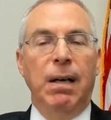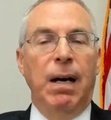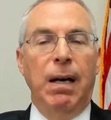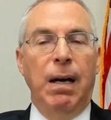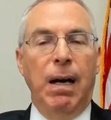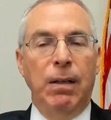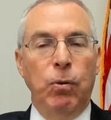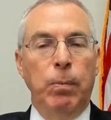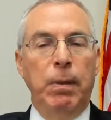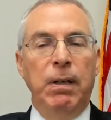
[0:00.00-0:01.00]
I
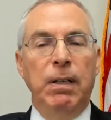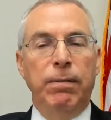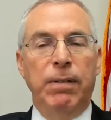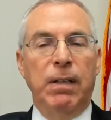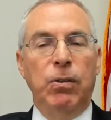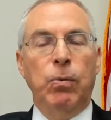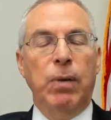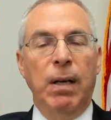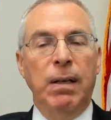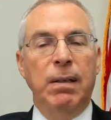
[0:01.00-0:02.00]
do believe that you
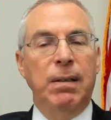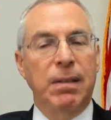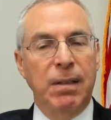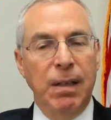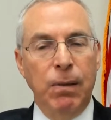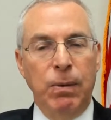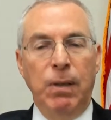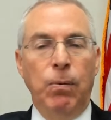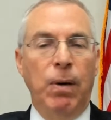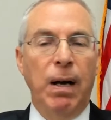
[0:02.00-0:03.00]
can deter
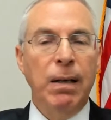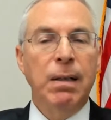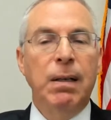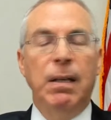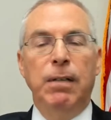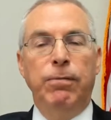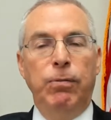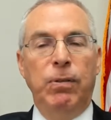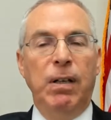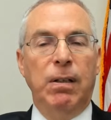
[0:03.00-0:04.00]
Iran if
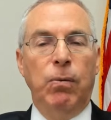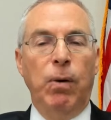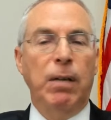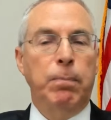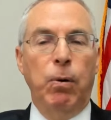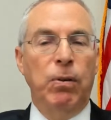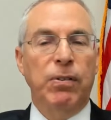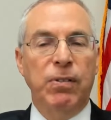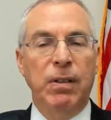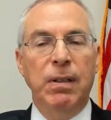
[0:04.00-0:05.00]
you take the right
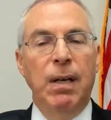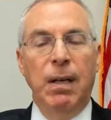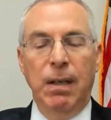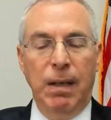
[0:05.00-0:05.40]
policy.